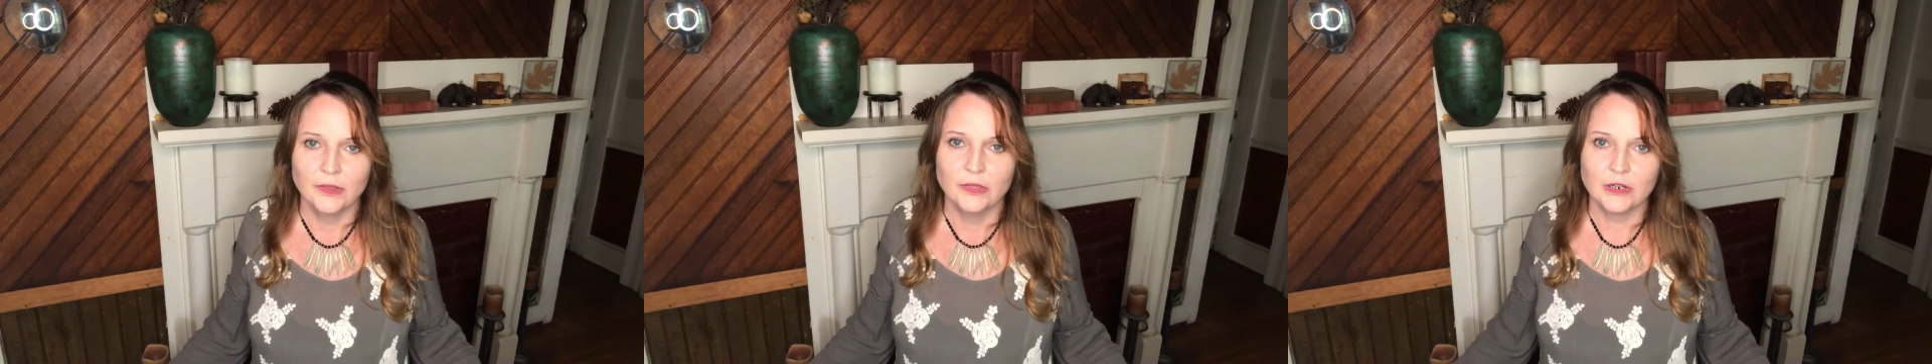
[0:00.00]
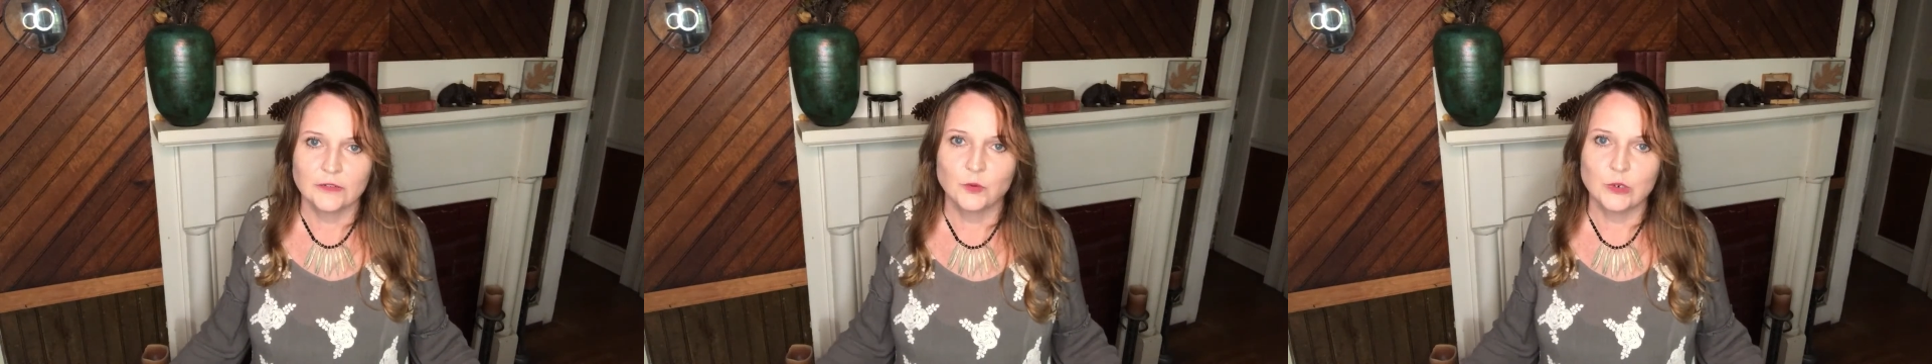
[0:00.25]

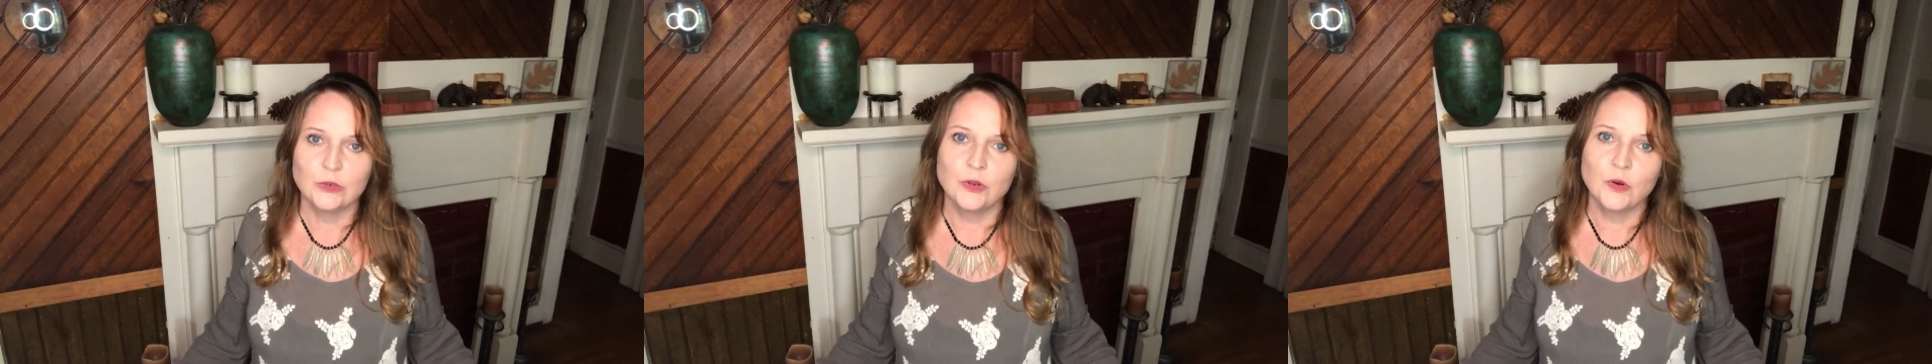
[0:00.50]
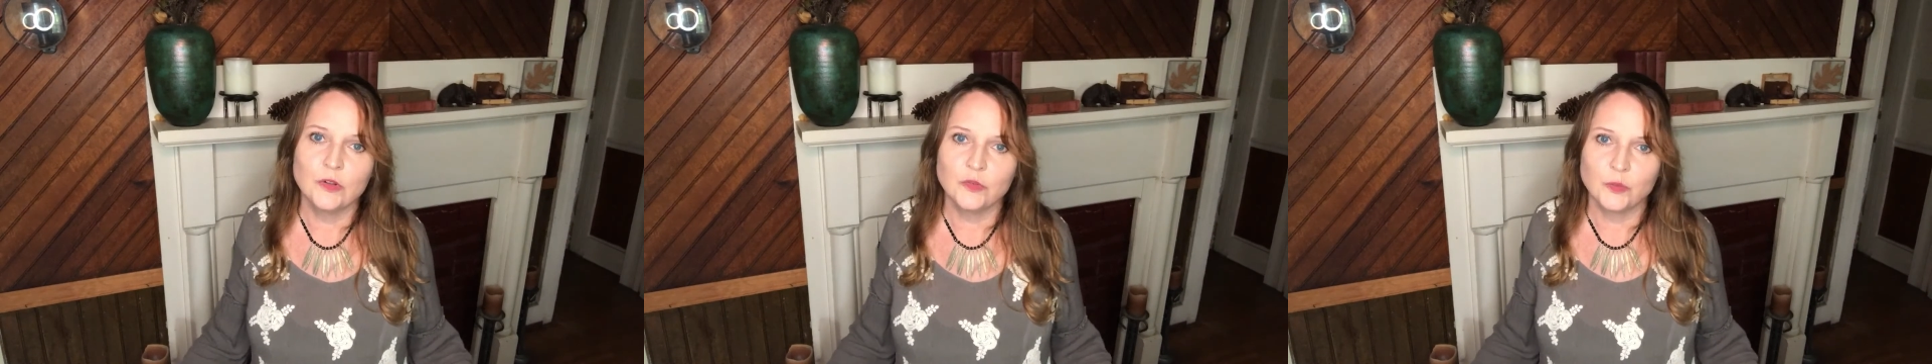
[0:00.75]
Therefore, you
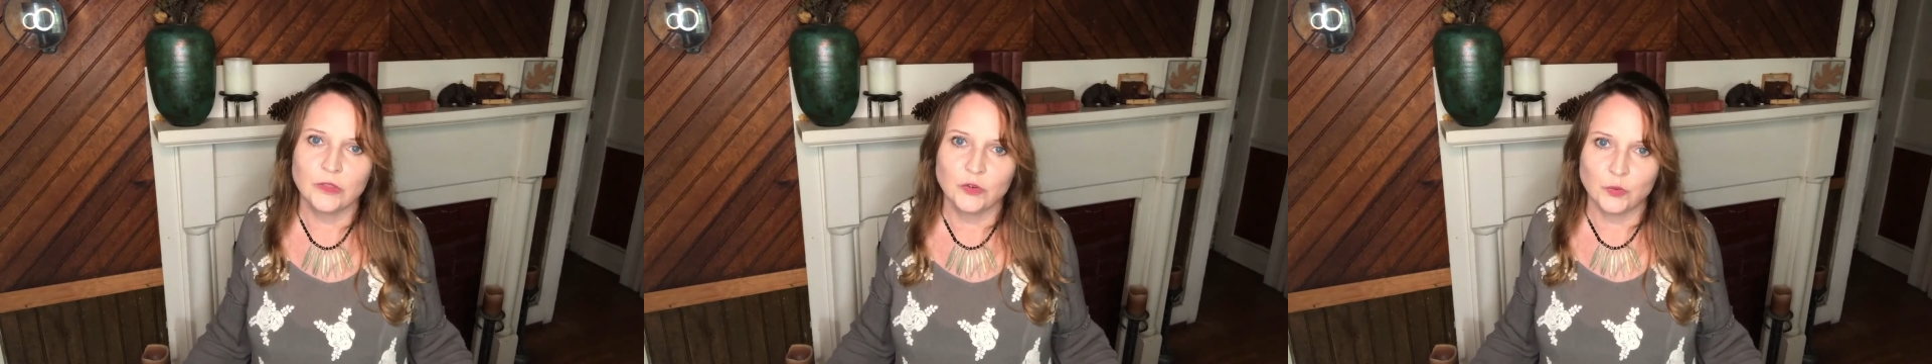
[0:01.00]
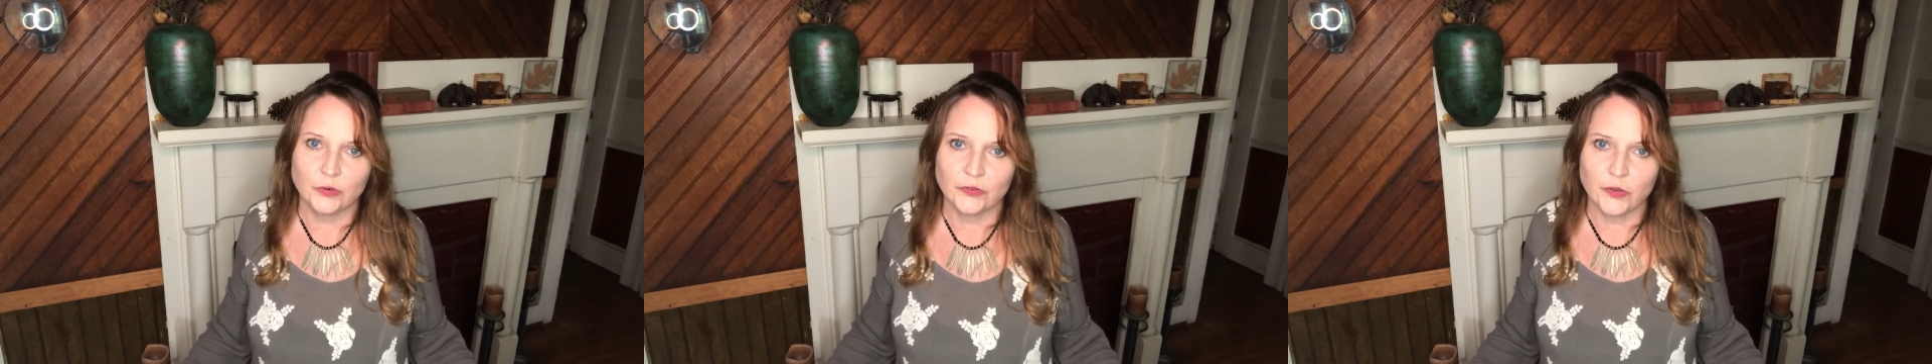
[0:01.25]
notice when the
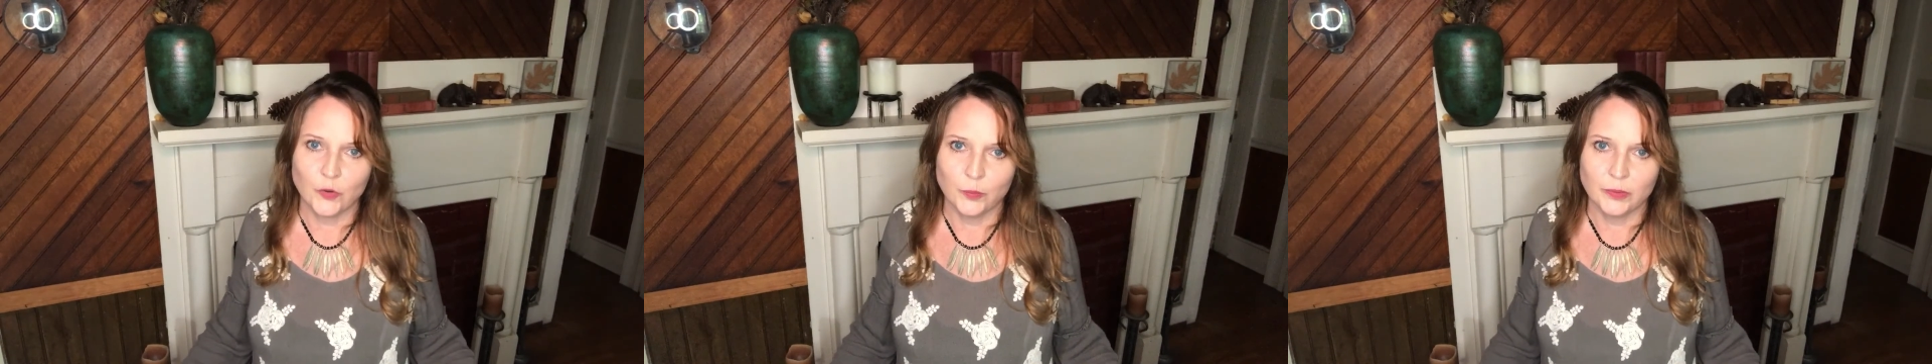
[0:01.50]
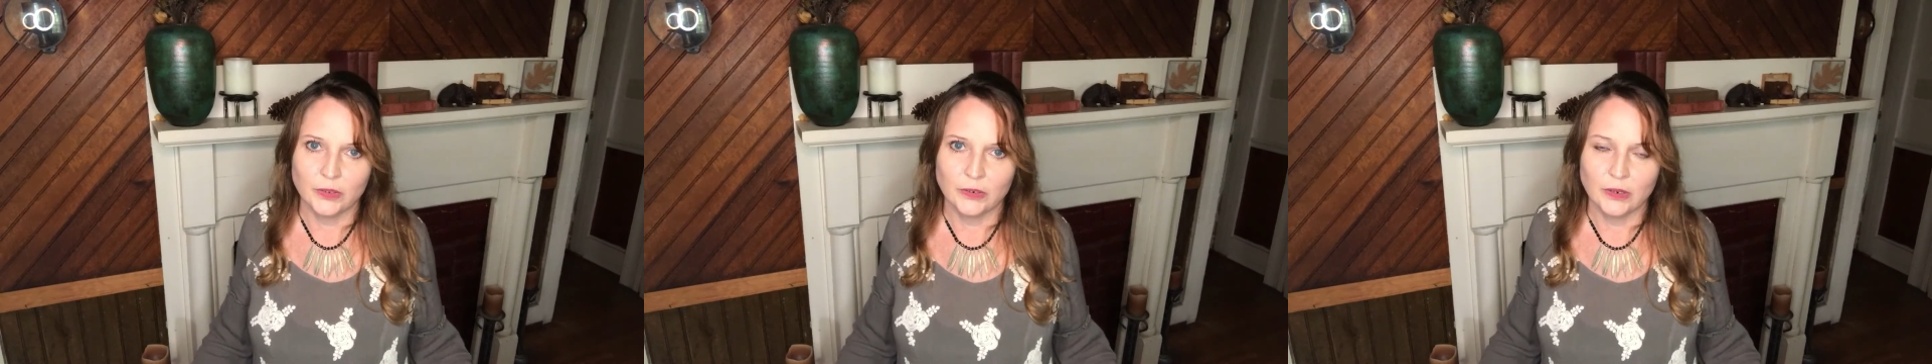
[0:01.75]
doors open